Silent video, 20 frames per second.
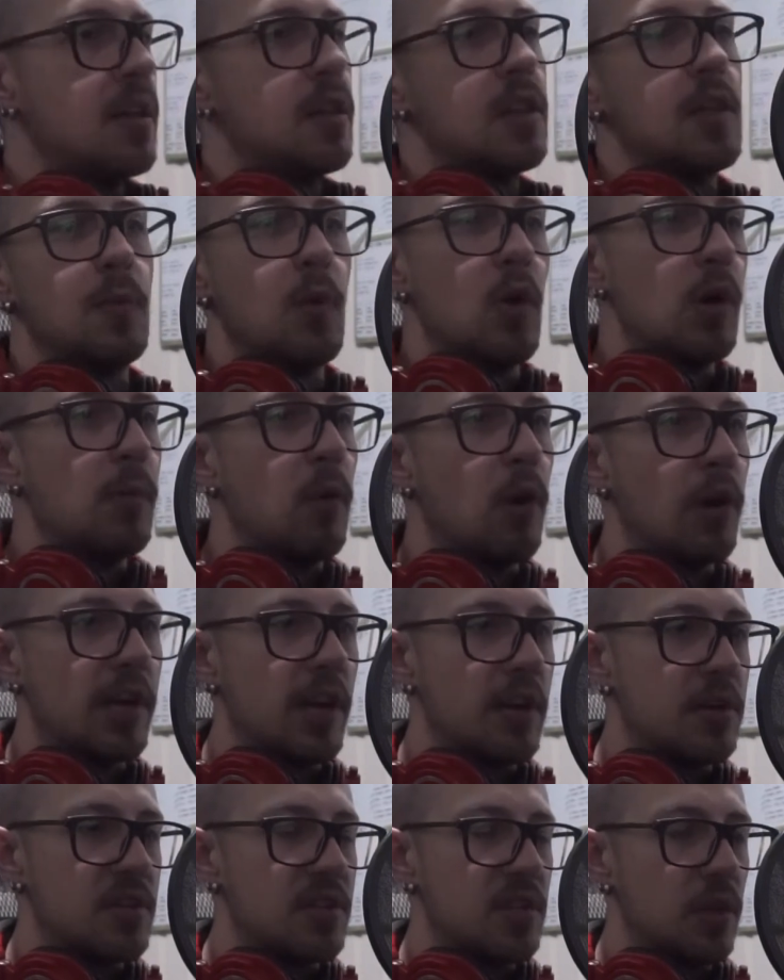the Warm
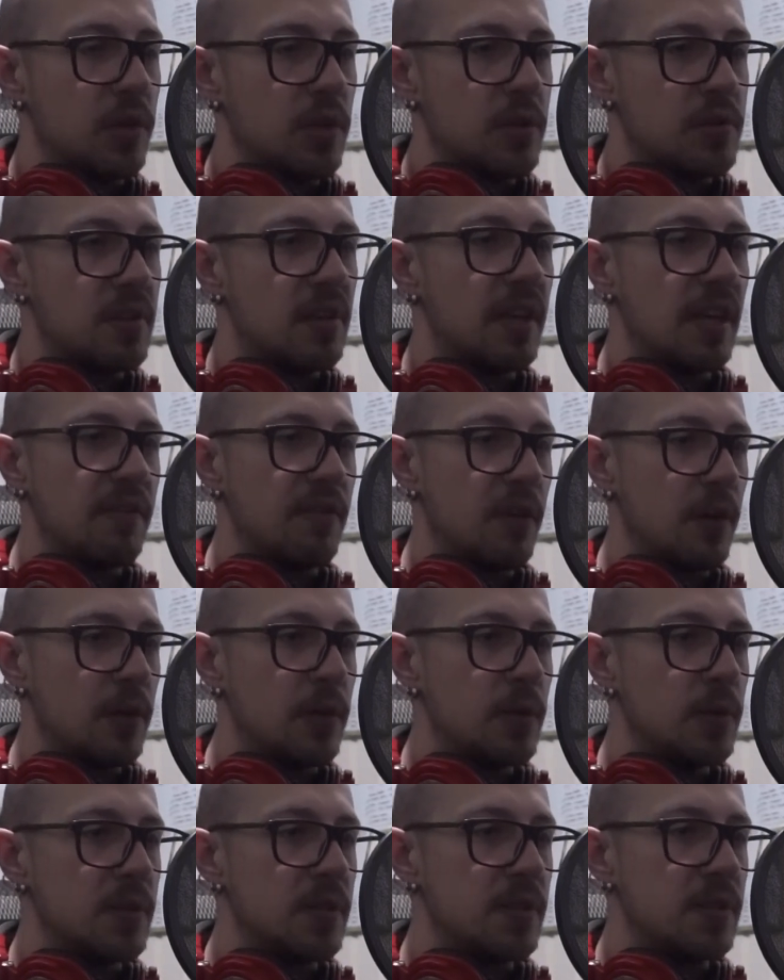Audio just on those clean
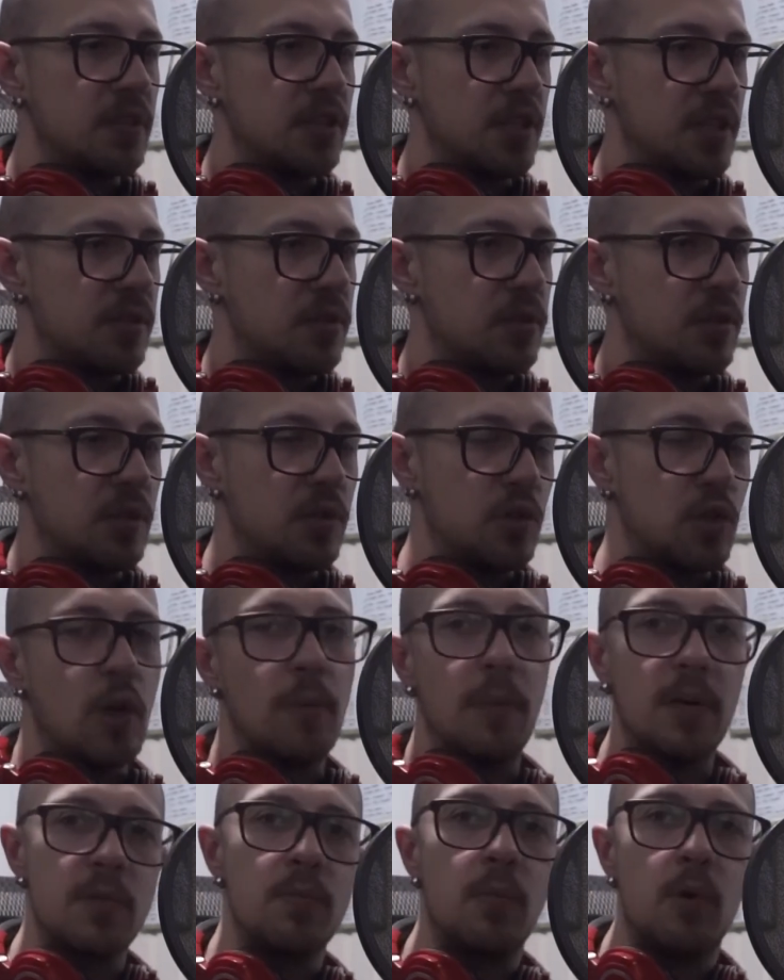vocals, just so
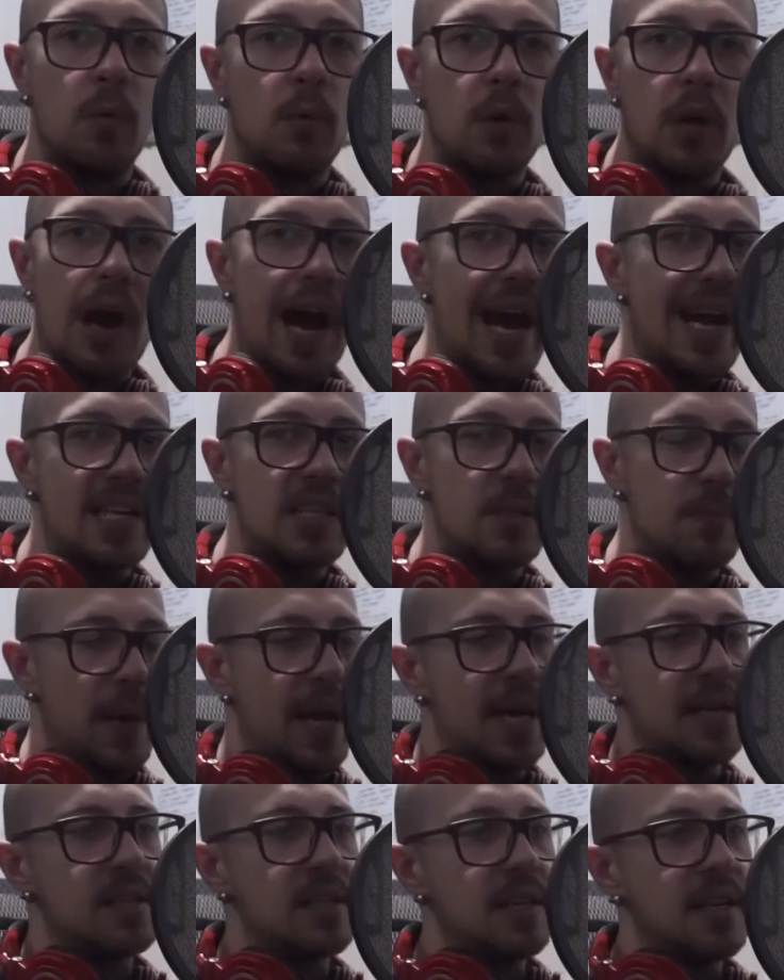much more what I
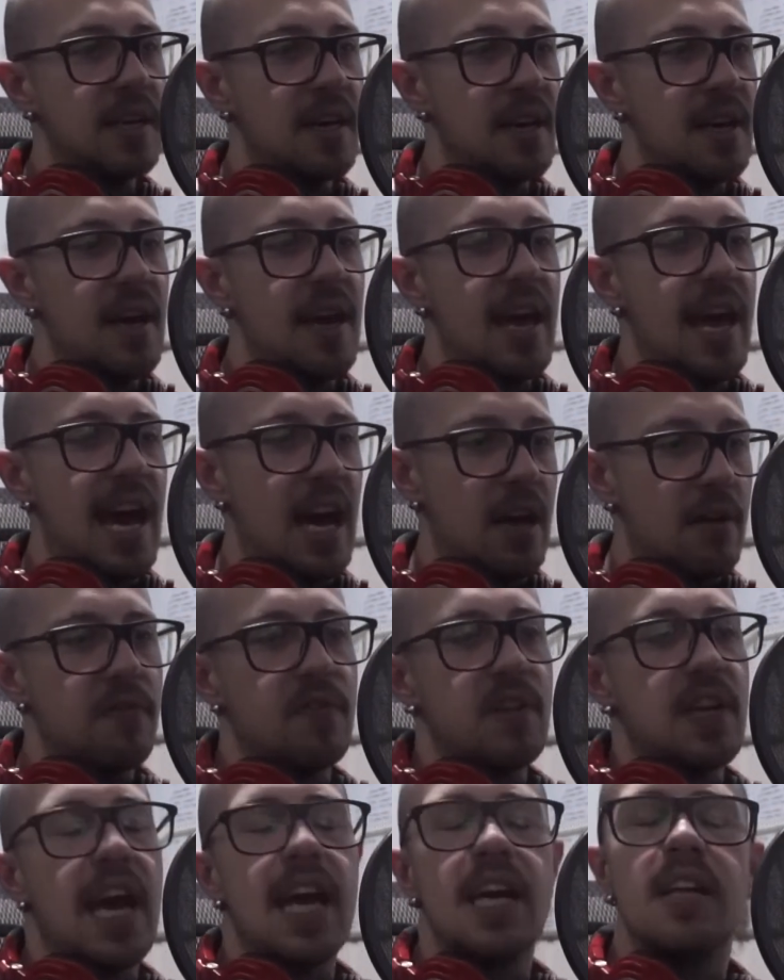expect out
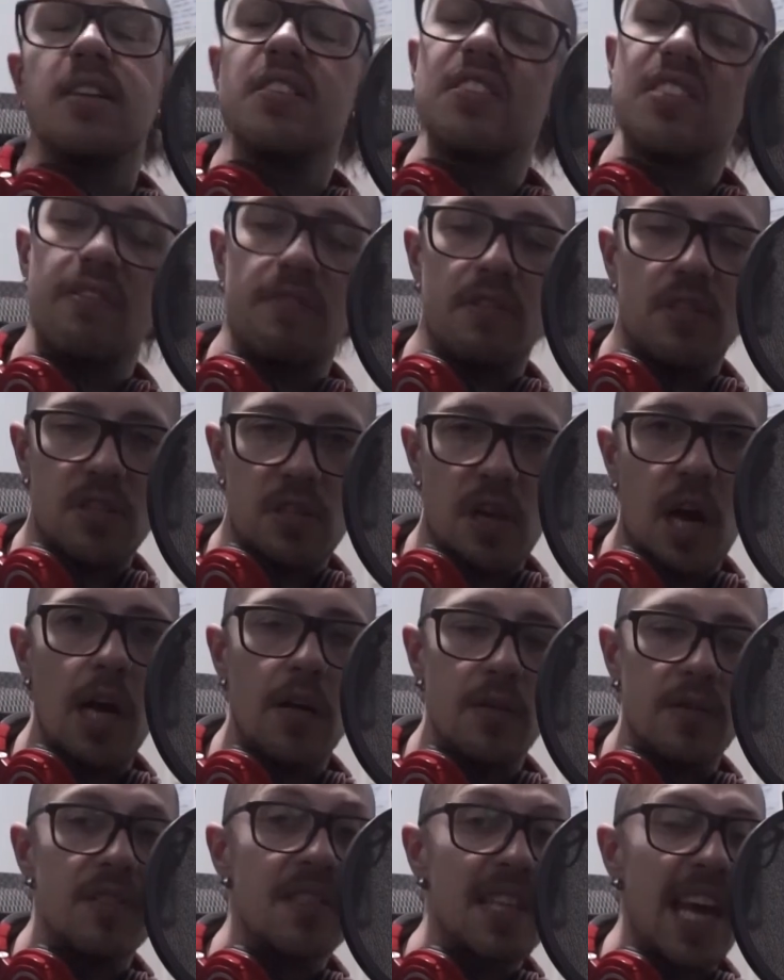of an 87
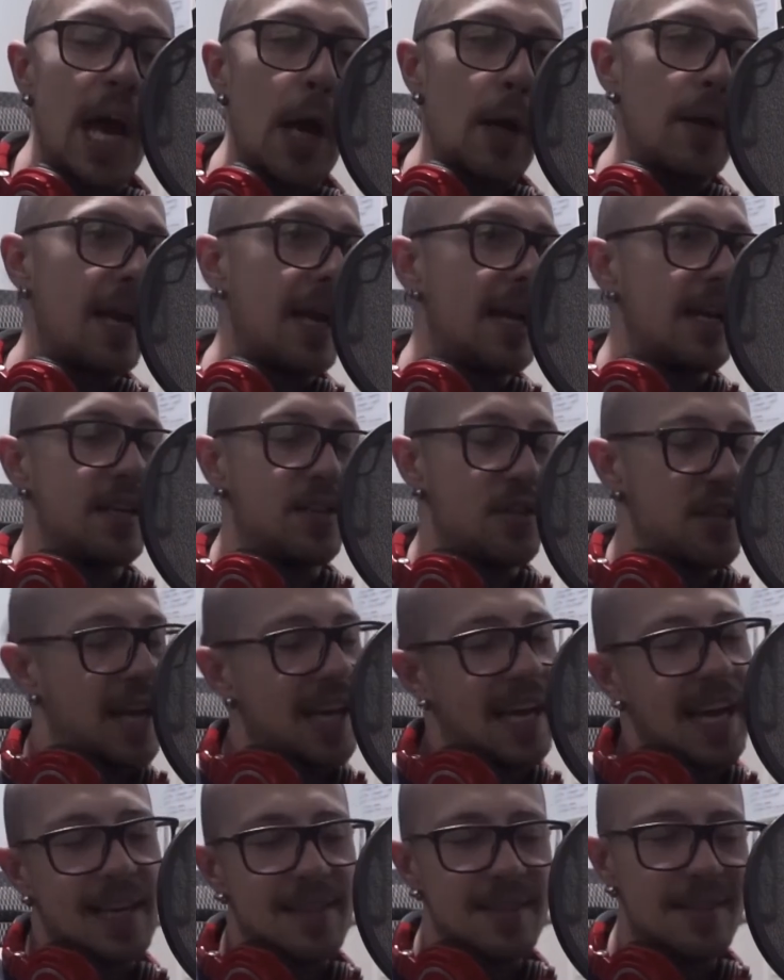styled sound. And it's,
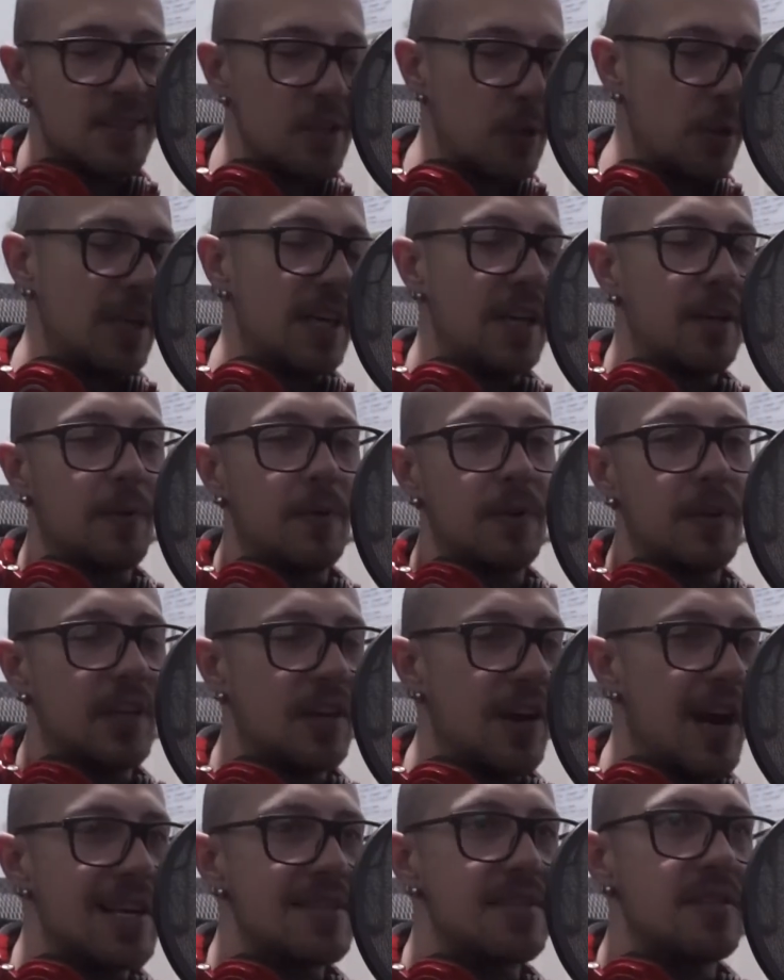again, silky, really
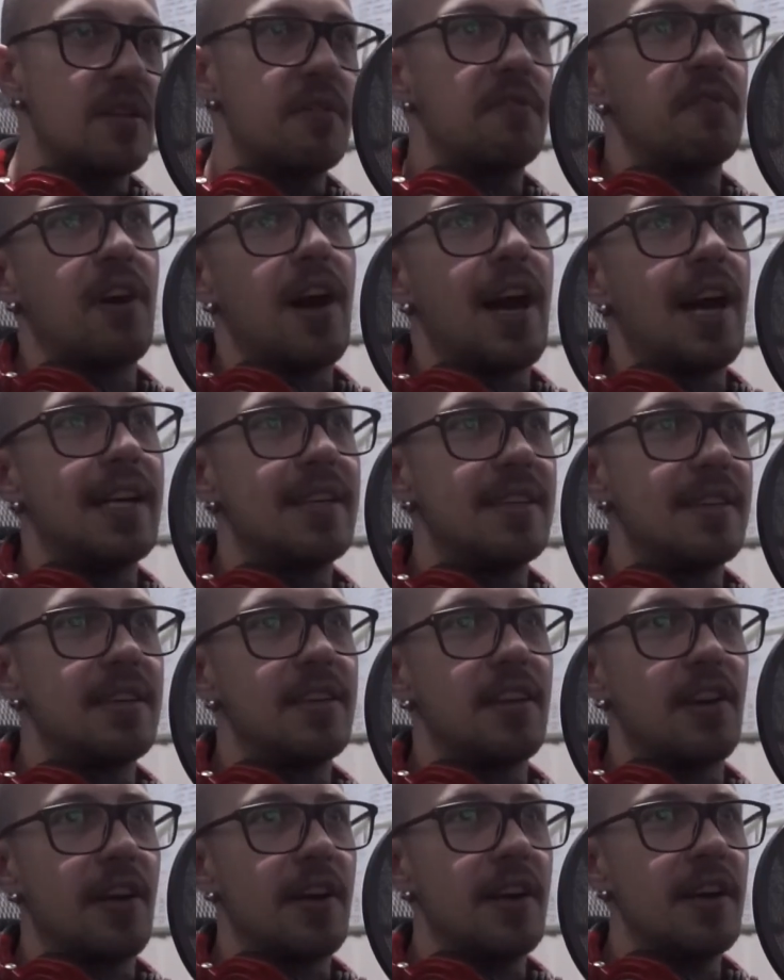nice and defined,
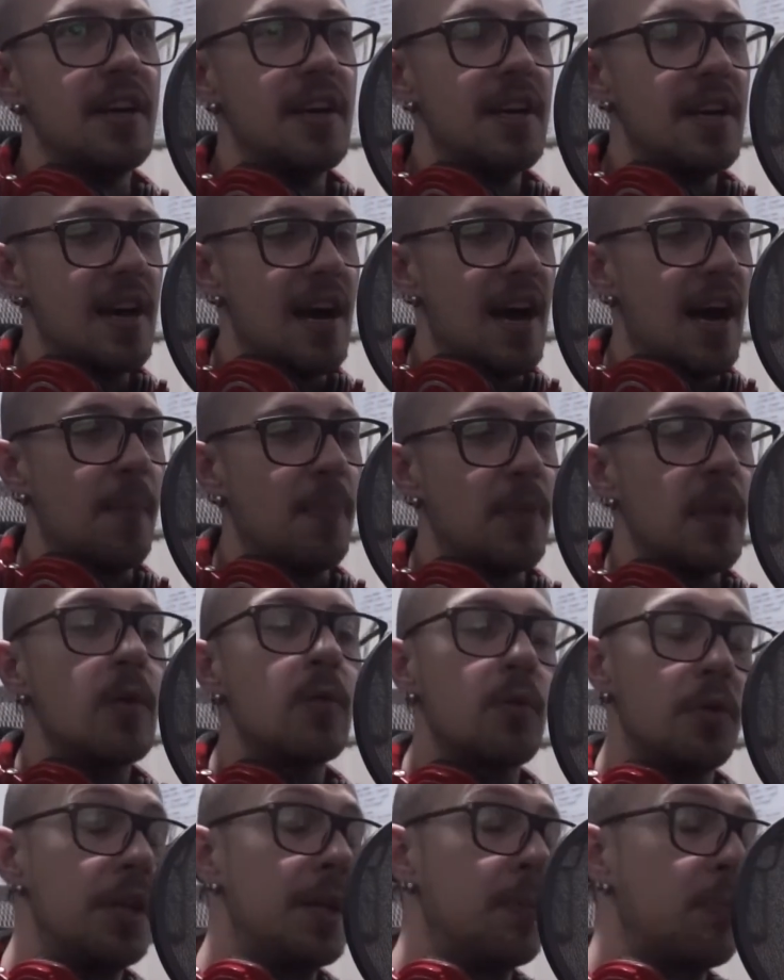and
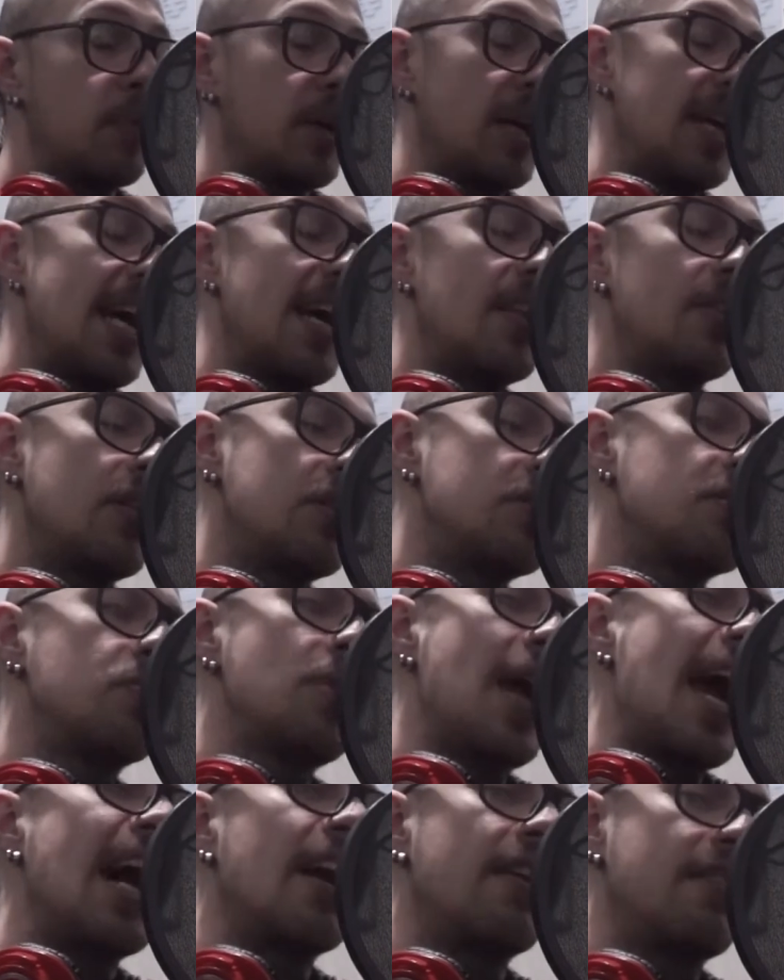really bringing out those
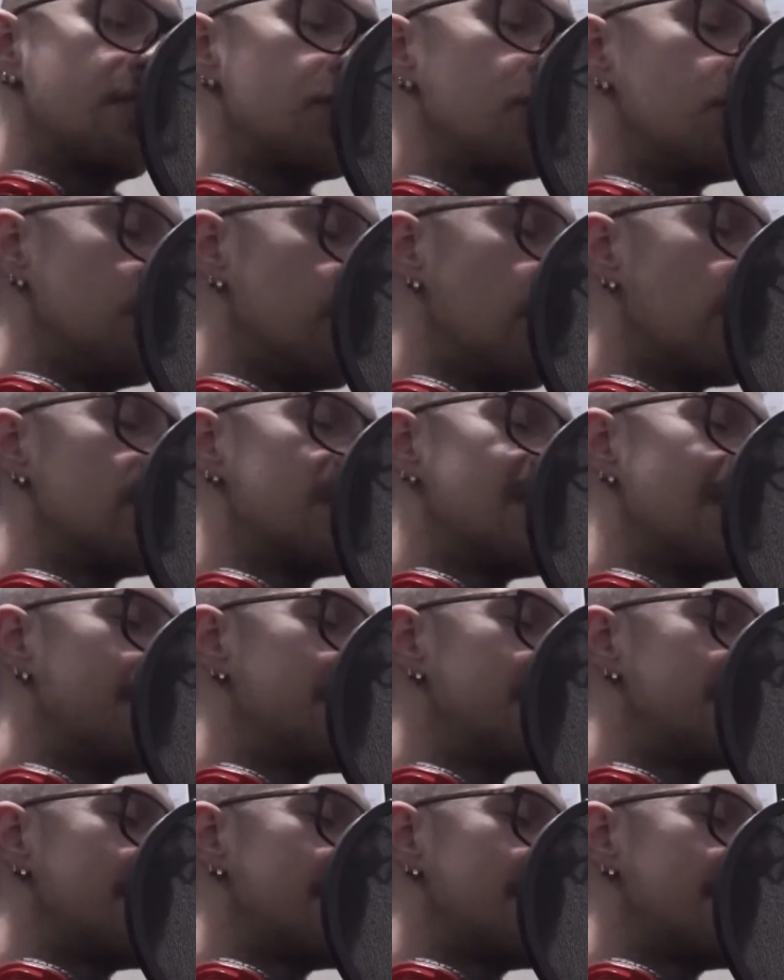out of tune notes I was